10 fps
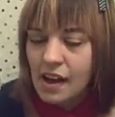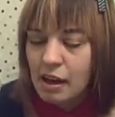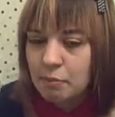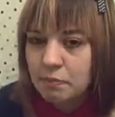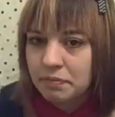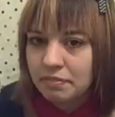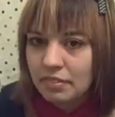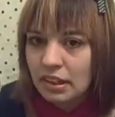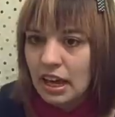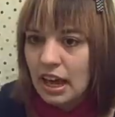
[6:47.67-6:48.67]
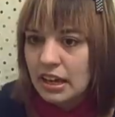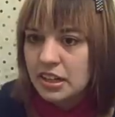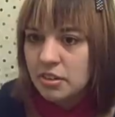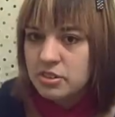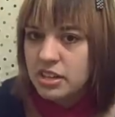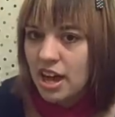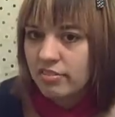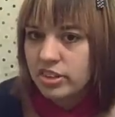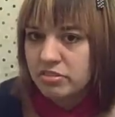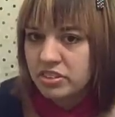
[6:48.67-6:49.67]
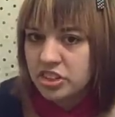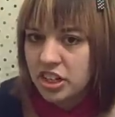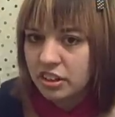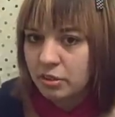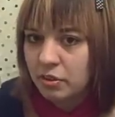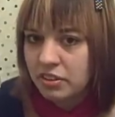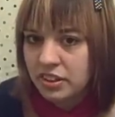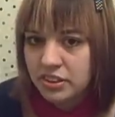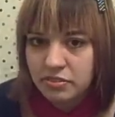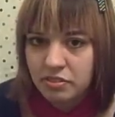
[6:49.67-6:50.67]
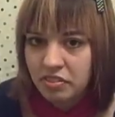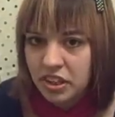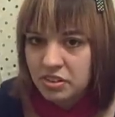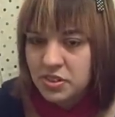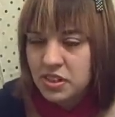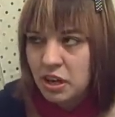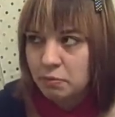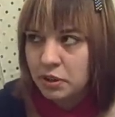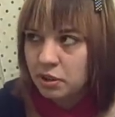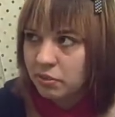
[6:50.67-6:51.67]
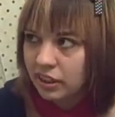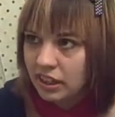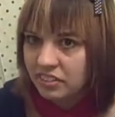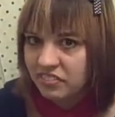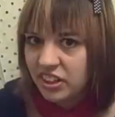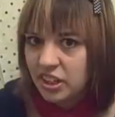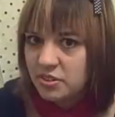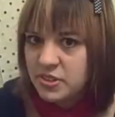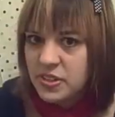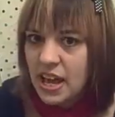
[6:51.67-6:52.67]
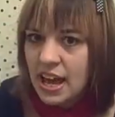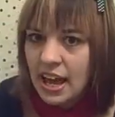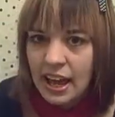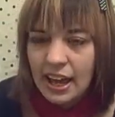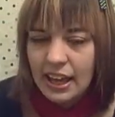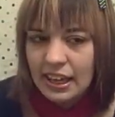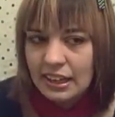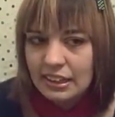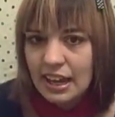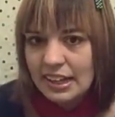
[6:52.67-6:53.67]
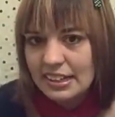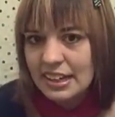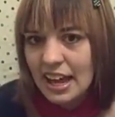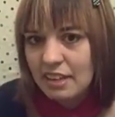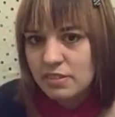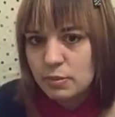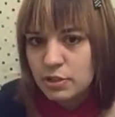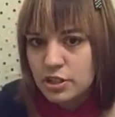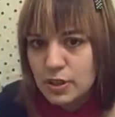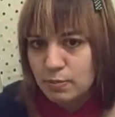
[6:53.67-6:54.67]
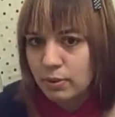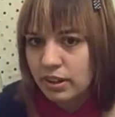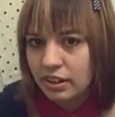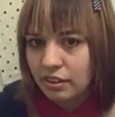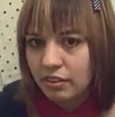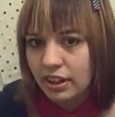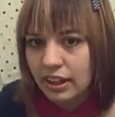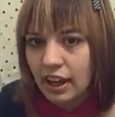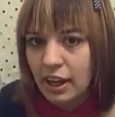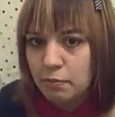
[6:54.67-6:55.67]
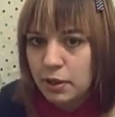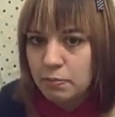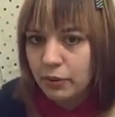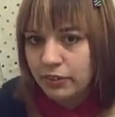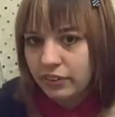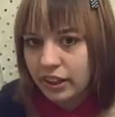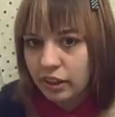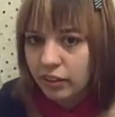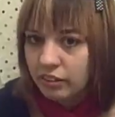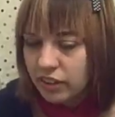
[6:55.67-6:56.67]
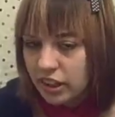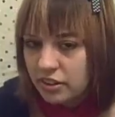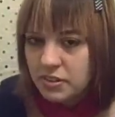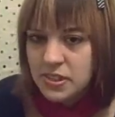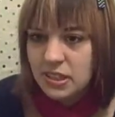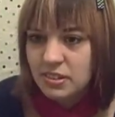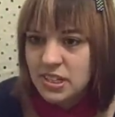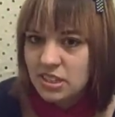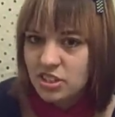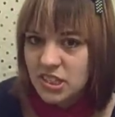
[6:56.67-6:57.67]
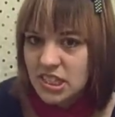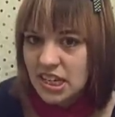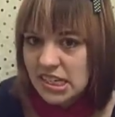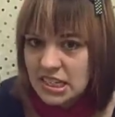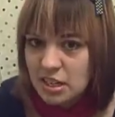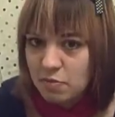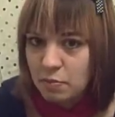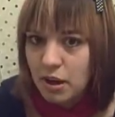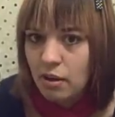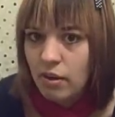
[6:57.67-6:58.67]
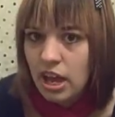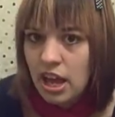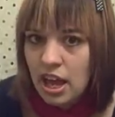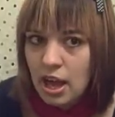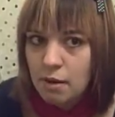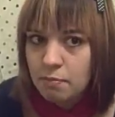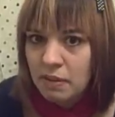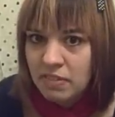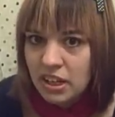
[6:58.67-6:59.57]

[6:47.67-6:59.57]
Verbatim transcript: Um, I used to have a different channel with like different videos, non-beauty related videos. And I didn't have as much support, you know, I like I had people and they're like great videos and they're just saying stuff about my